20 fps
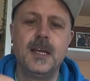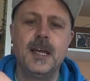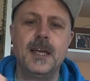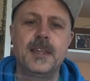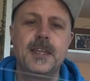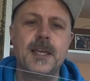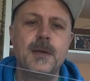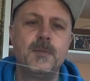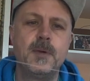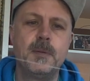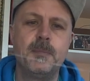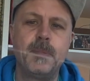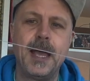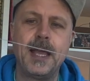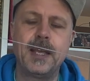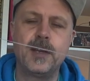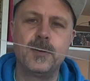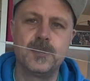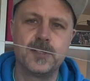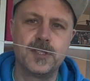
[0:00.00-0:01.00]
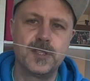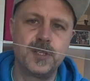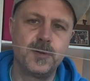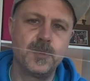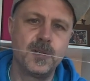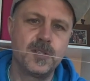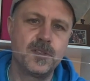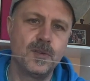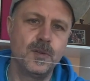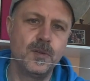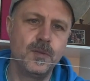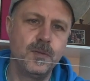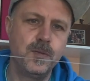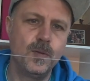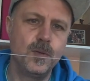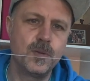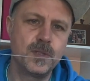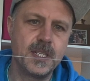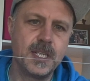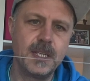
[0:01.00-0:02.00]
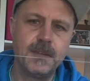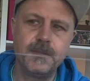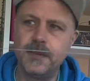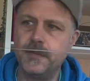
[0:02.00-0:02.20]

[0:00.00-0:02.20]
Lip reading: And then we're back onto a sort of 40,